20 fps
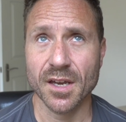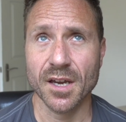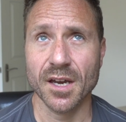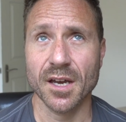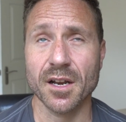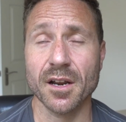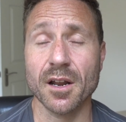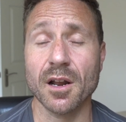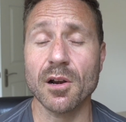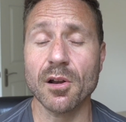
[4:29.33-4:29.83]

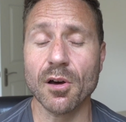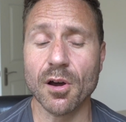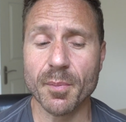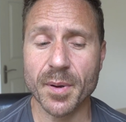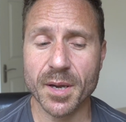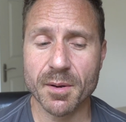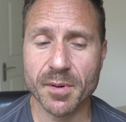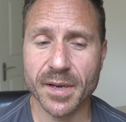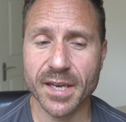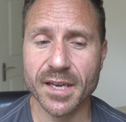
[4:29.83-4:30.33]
And a lot of
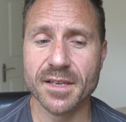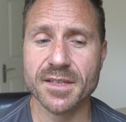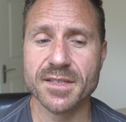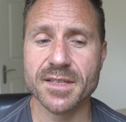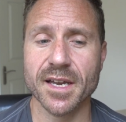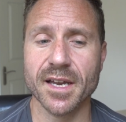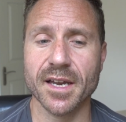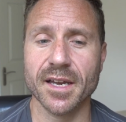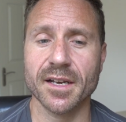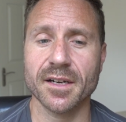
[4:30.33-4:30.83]
people keep
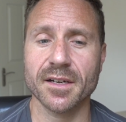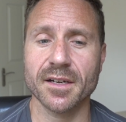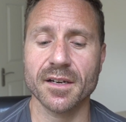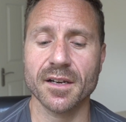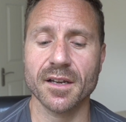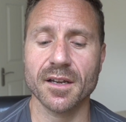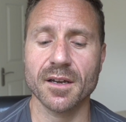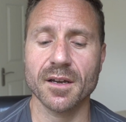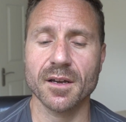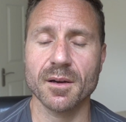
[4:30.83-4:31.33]
saying